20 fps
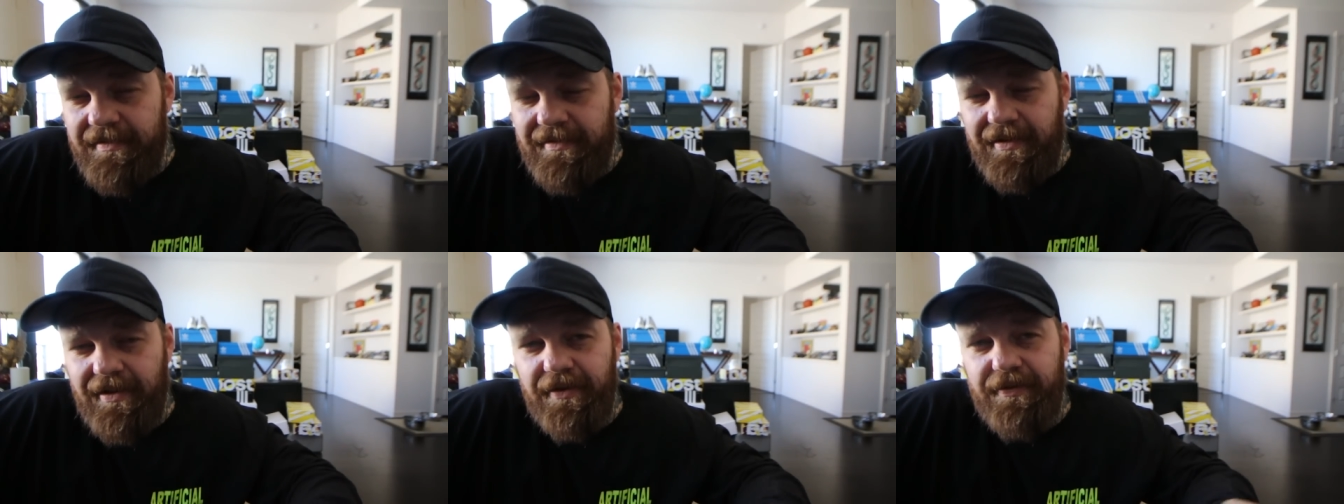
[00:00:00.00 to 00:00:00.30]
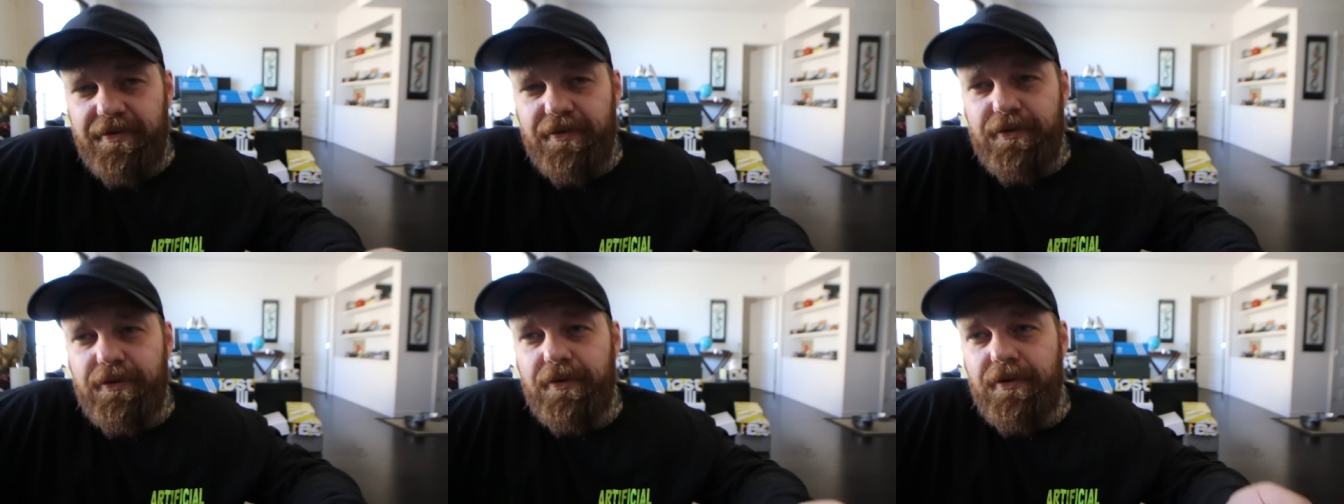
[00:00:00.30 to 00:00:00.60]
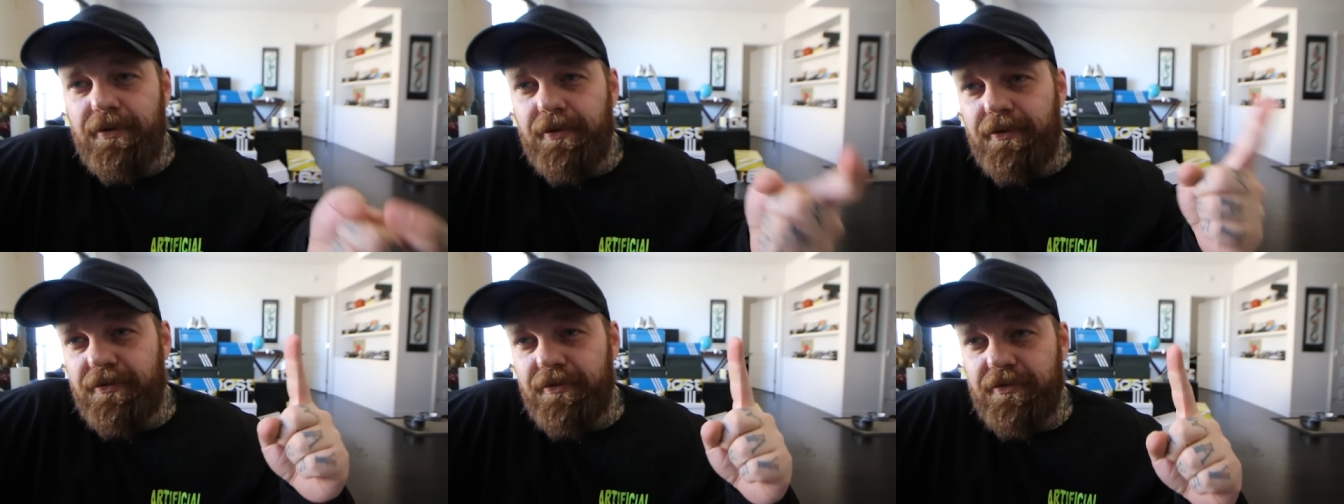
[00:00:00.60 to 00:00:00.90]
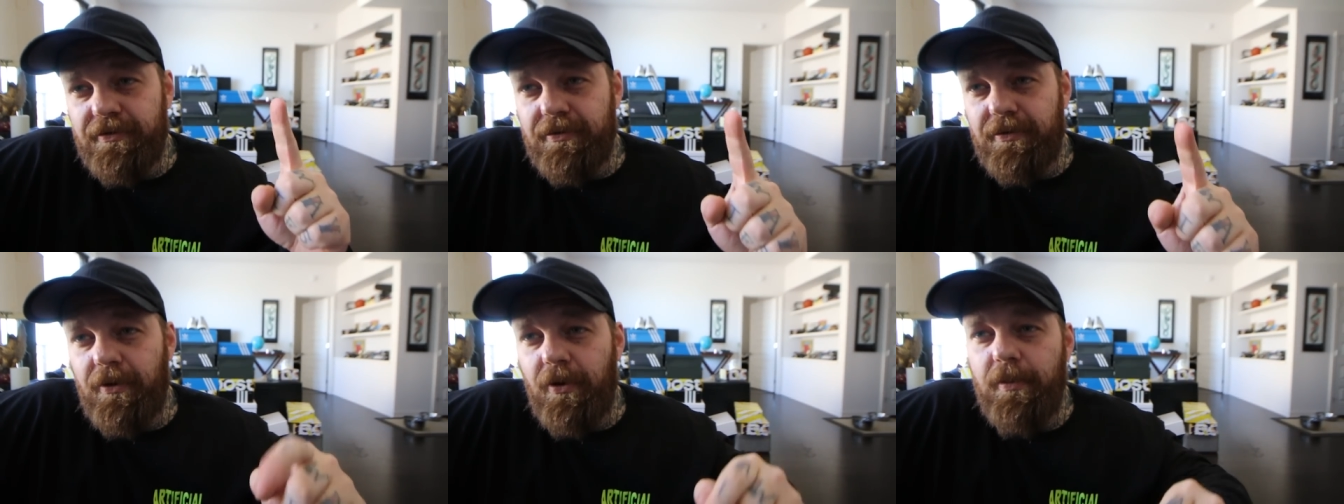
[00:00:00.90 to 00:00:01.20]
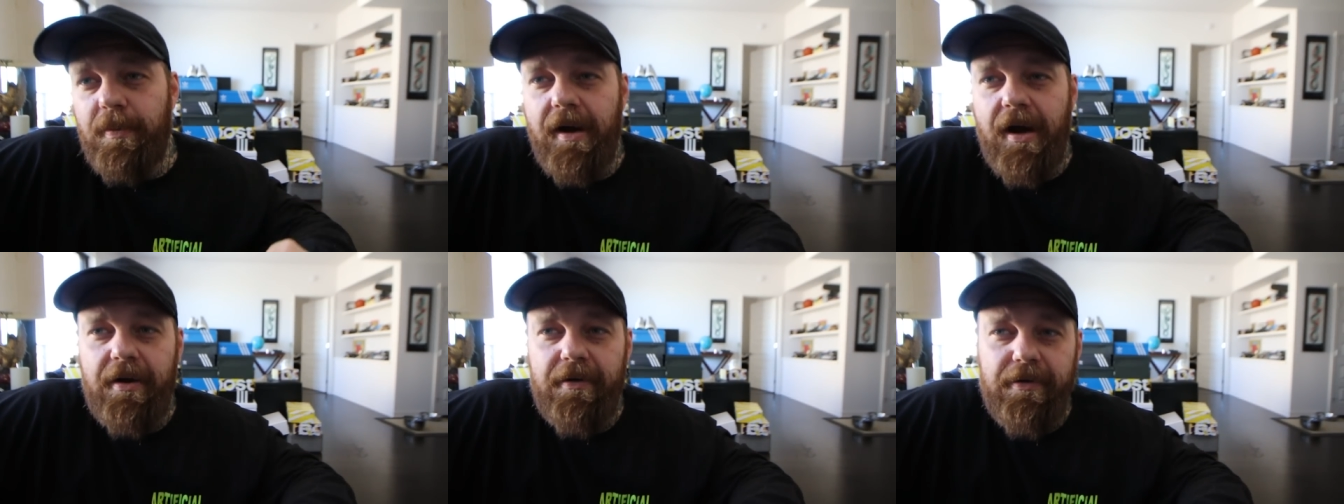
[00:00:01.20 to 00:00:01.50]
I'll also do a little scroll
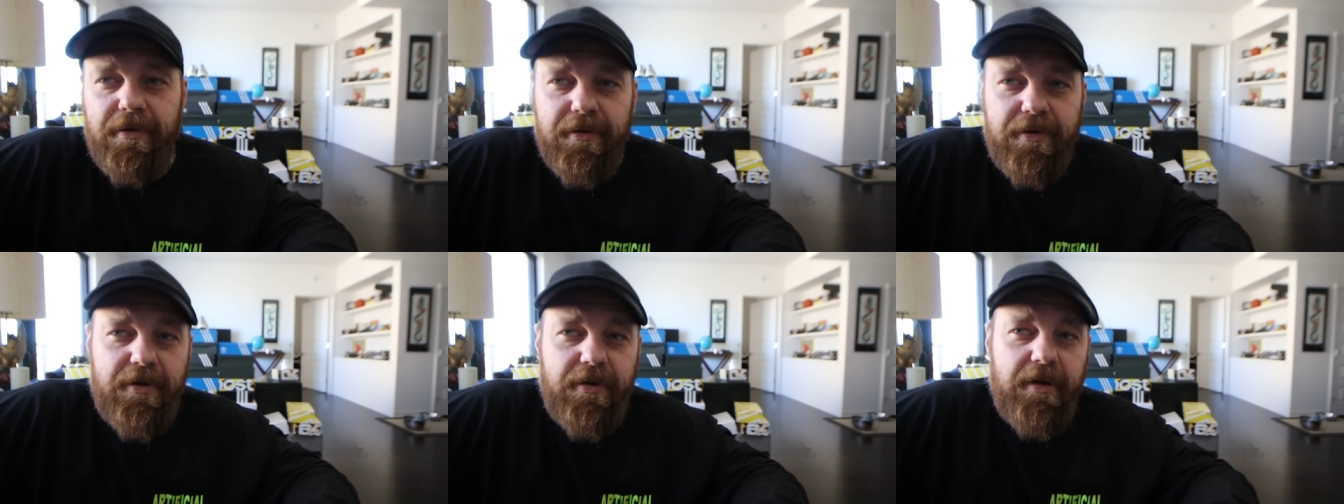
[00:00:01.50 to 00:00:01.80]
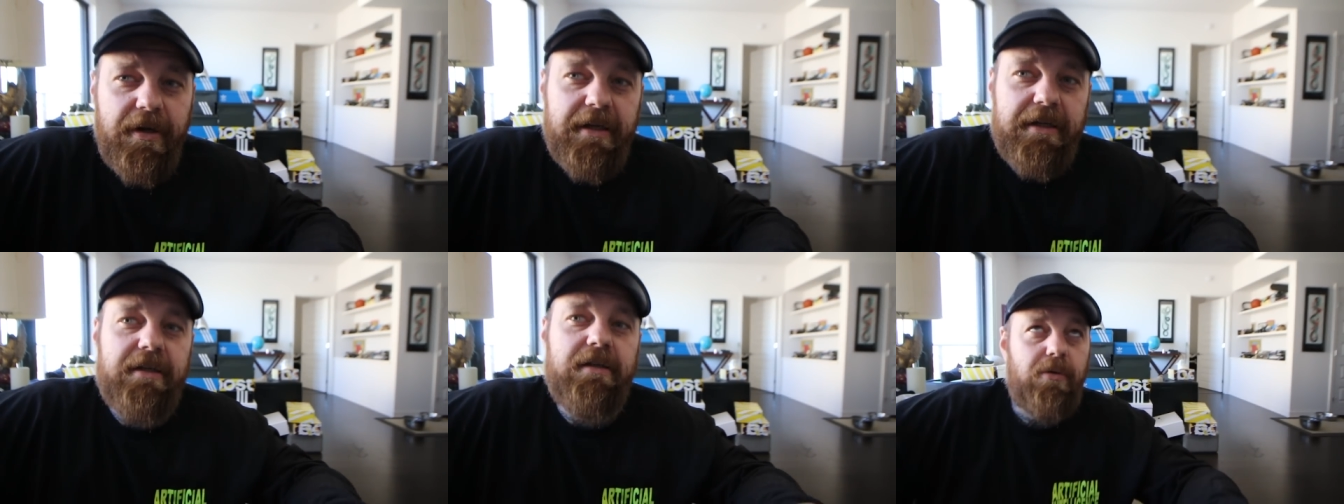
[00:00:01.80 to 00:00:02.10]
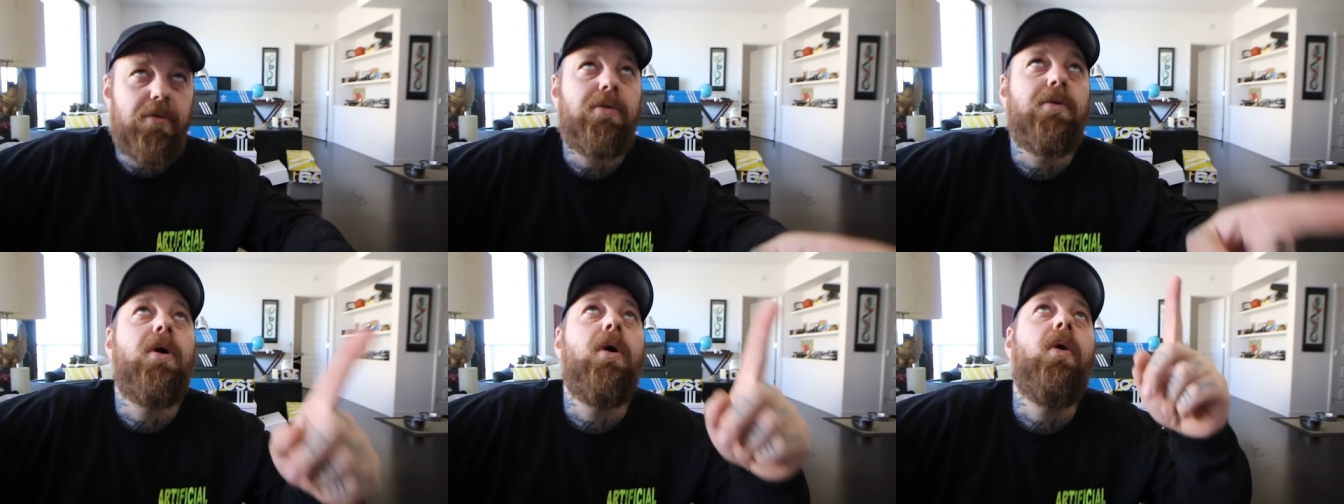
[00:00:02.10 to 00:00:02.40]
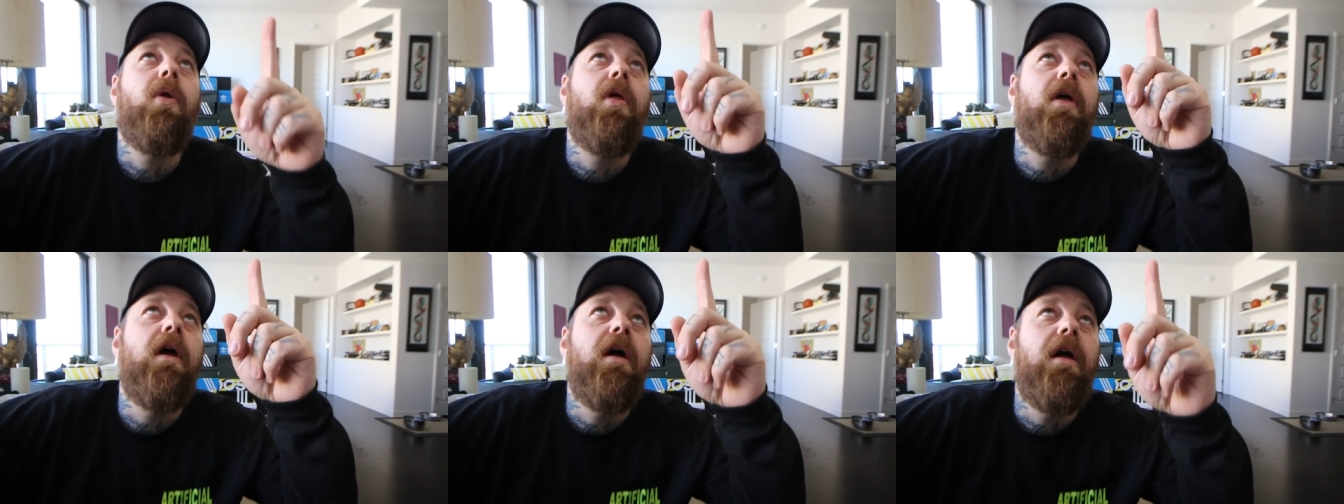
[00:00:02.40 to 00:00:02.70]
by real quick, roll